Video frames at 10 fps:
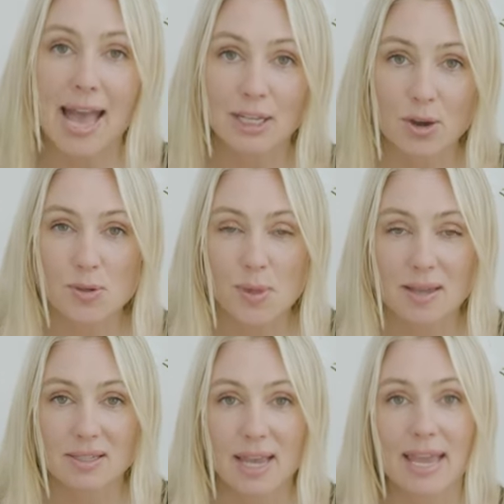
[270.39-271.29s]
And it goes
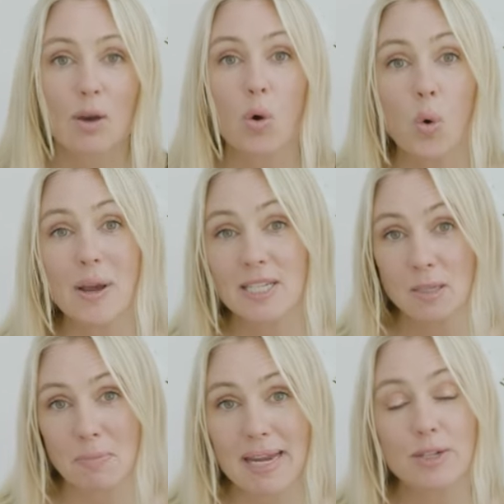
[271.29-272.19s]
without saying, always
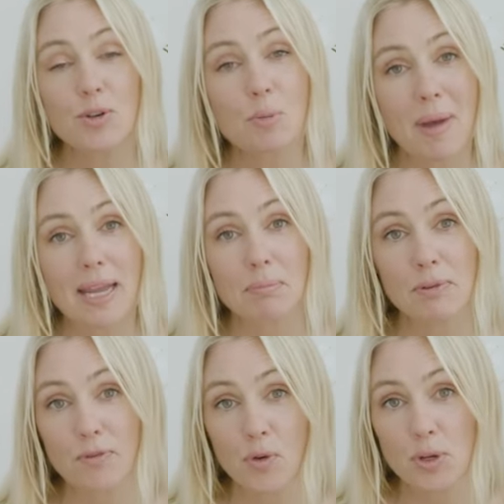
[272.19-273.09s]
speak to your bank
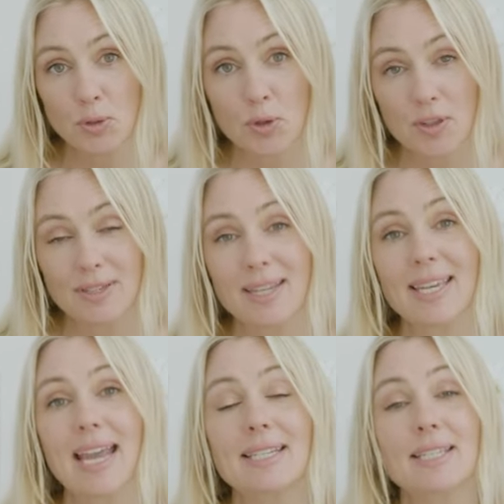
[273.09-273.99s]
before you do this
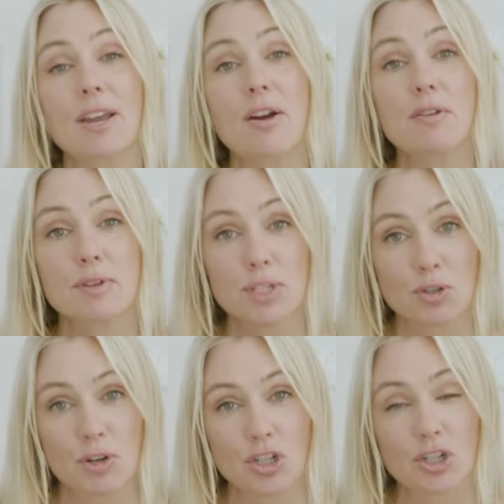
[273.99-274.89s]
in case there are
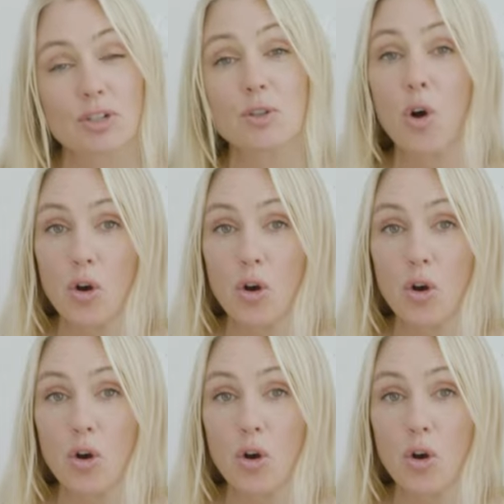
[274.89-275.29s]
restrictions